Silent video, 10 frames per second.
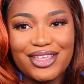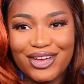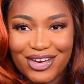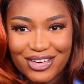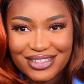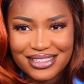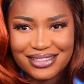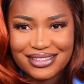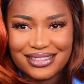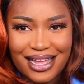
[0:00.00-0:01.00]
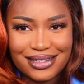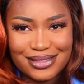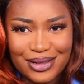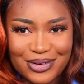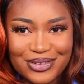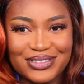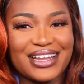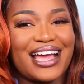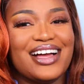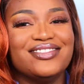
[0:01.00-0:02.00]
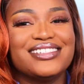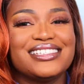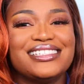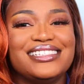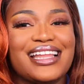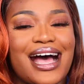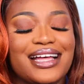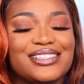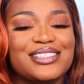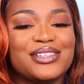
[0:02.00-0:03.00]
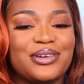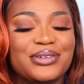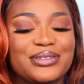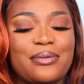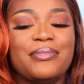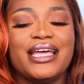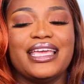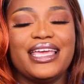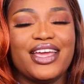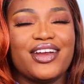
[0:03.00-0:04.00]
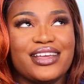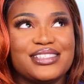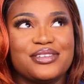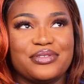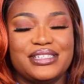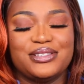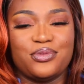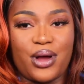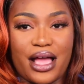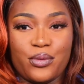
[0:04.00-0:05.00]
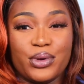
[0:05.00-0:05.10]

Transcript: your girl is just not sold. Like I'm just not sold. But here is the reason why.